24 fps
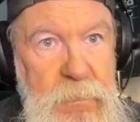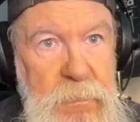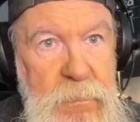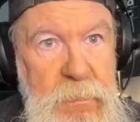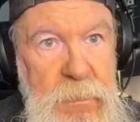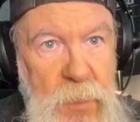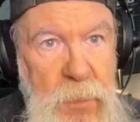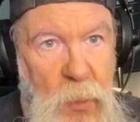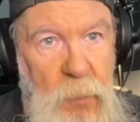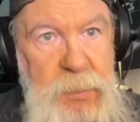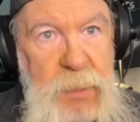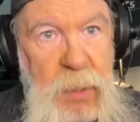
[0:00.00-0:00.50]

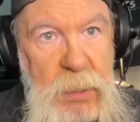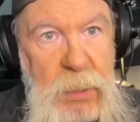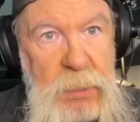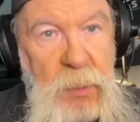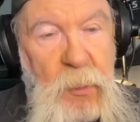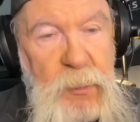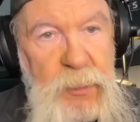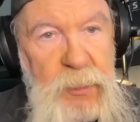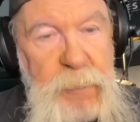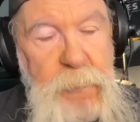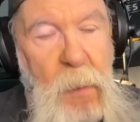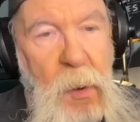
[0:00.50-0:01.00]
Of course, he
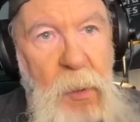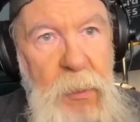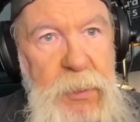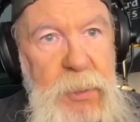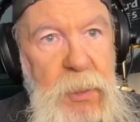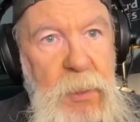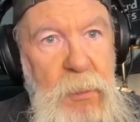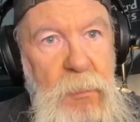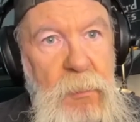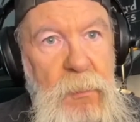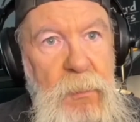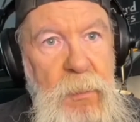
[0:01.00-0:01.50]
searched Mark,
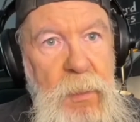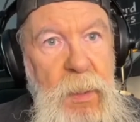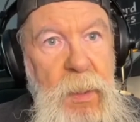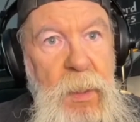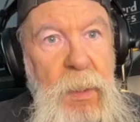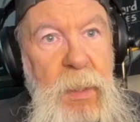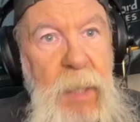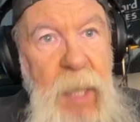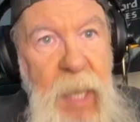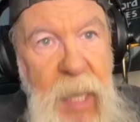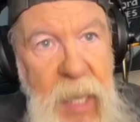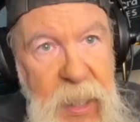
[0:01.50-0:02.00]
too,
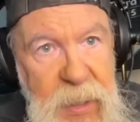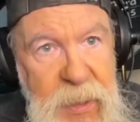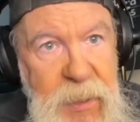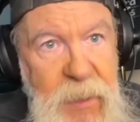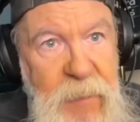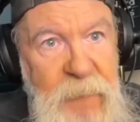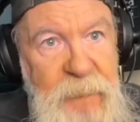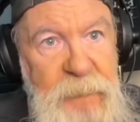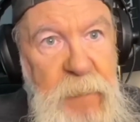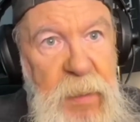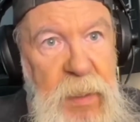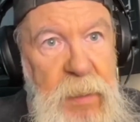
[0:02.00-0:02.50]

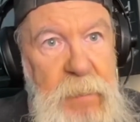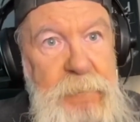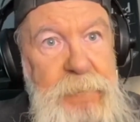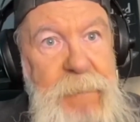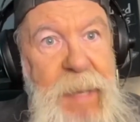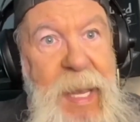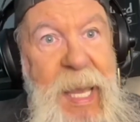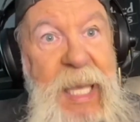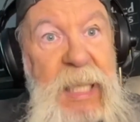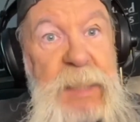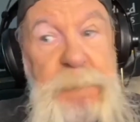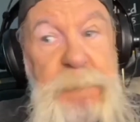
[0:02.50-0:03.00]
handcuffed me,
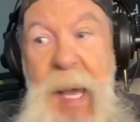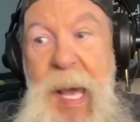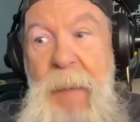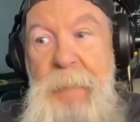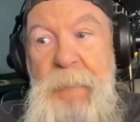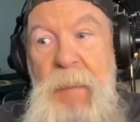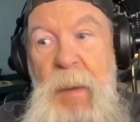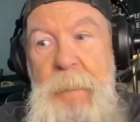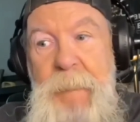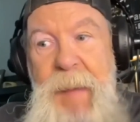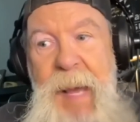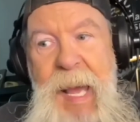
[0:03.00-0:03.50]
my hands
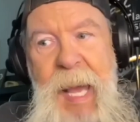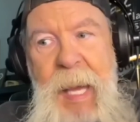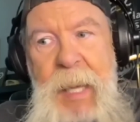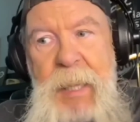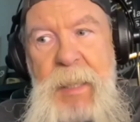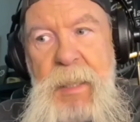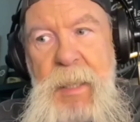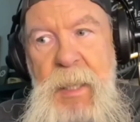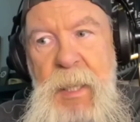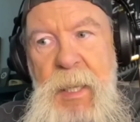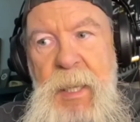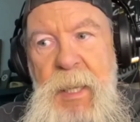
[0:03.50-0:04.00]
behind my back.
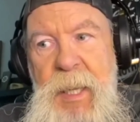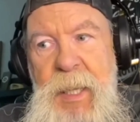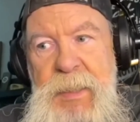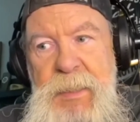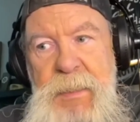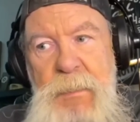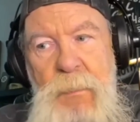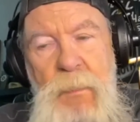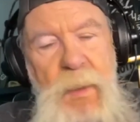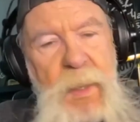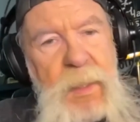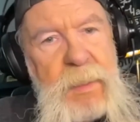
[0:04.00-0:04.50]

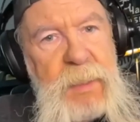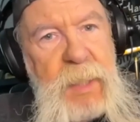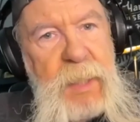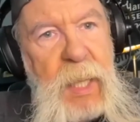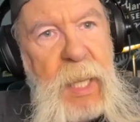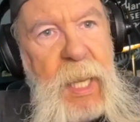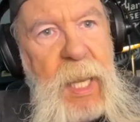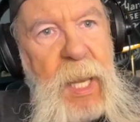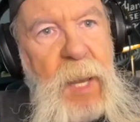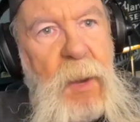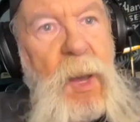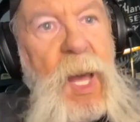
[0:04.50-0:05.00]
So what the
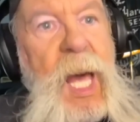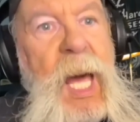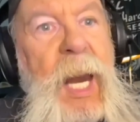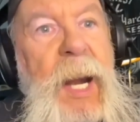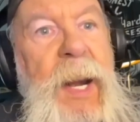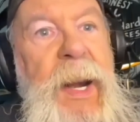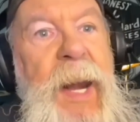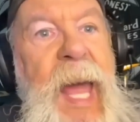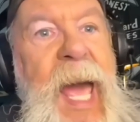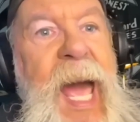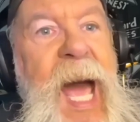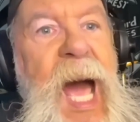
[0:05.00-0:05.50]
hell?
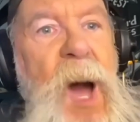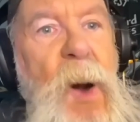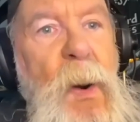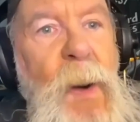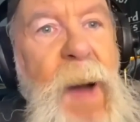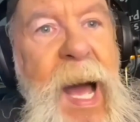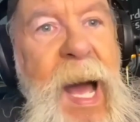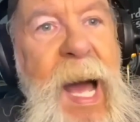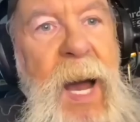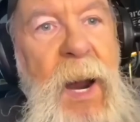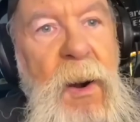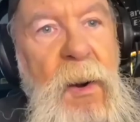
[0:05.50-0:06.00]
Now
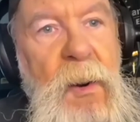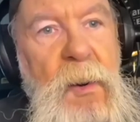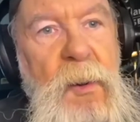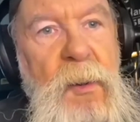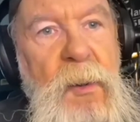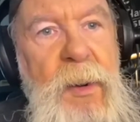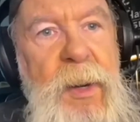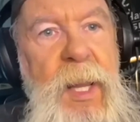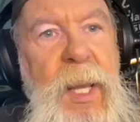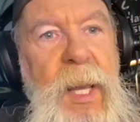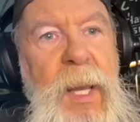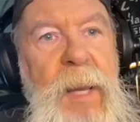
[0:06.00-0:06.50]
I
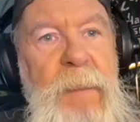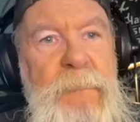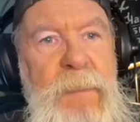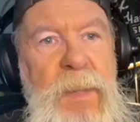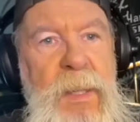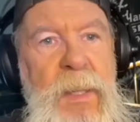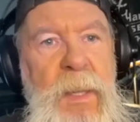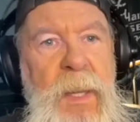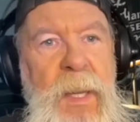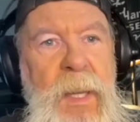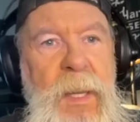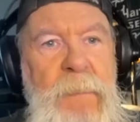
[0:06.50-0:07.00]
heard,
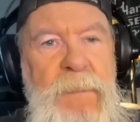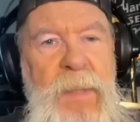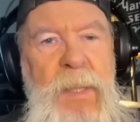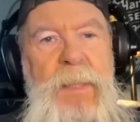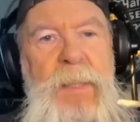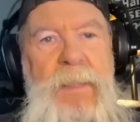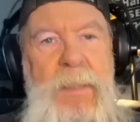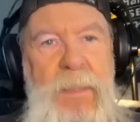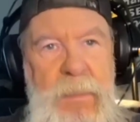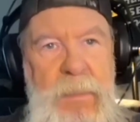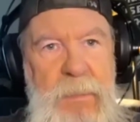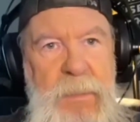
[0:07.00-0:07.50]

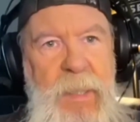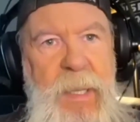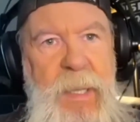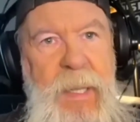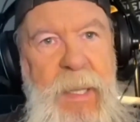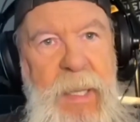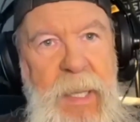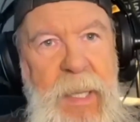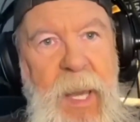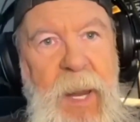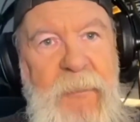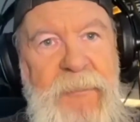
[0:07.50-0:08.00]
and
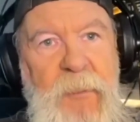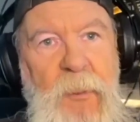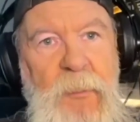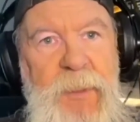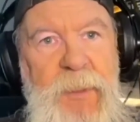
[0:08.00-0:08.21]
I got to throw